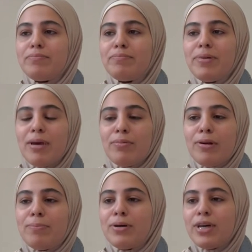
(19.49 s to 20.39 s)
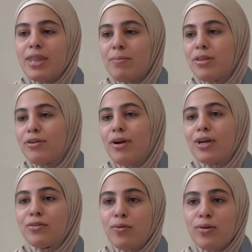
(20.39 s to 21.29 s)
be able to put them in the
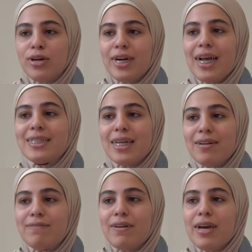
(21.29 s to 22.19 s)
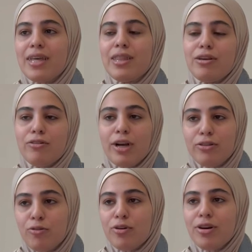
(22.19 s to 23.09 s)
correct order and identify the correct
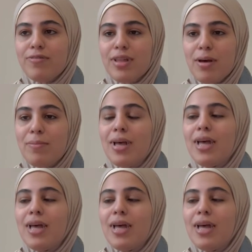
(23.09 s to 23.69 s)
order of them.